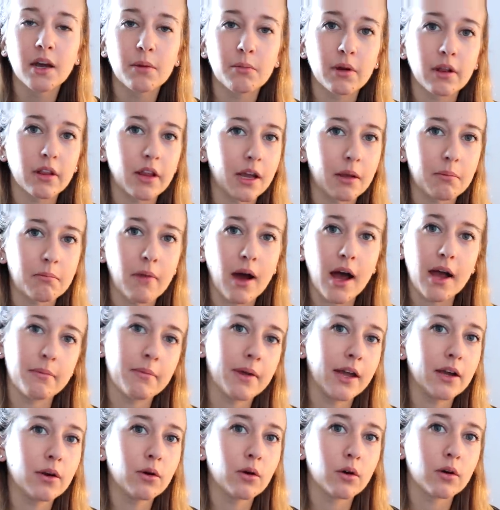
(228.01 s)
but like my
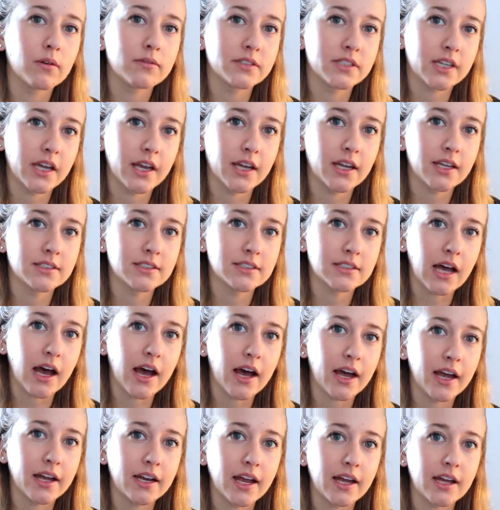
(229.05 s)
main goal of staying
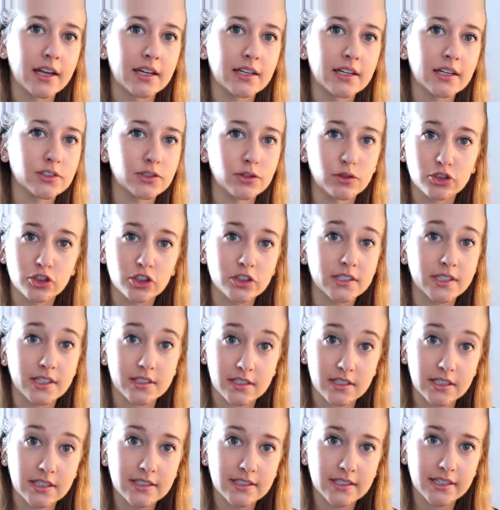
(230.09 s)
inside and social
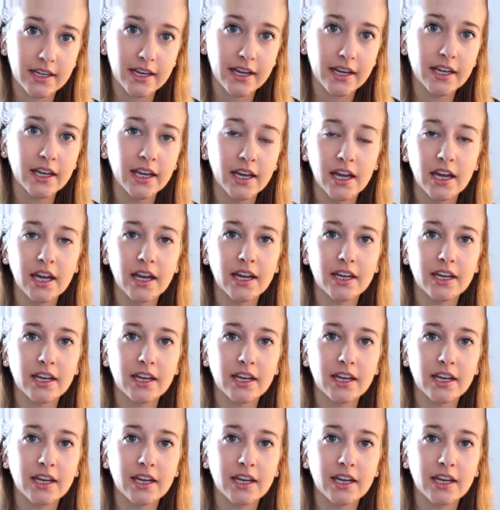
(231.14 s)
distancing